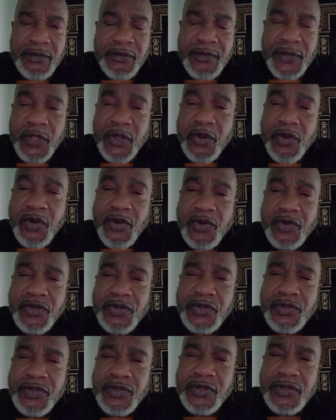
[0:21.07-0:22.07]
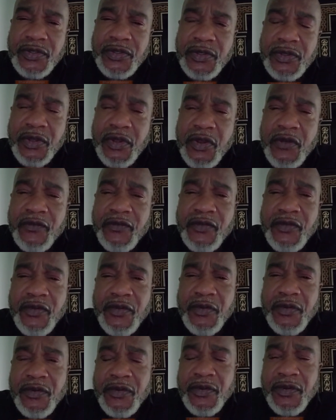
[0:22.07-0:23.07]
because of
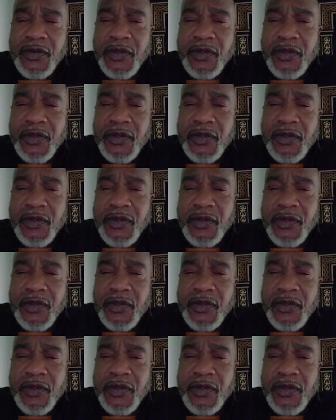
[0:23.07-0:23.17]
the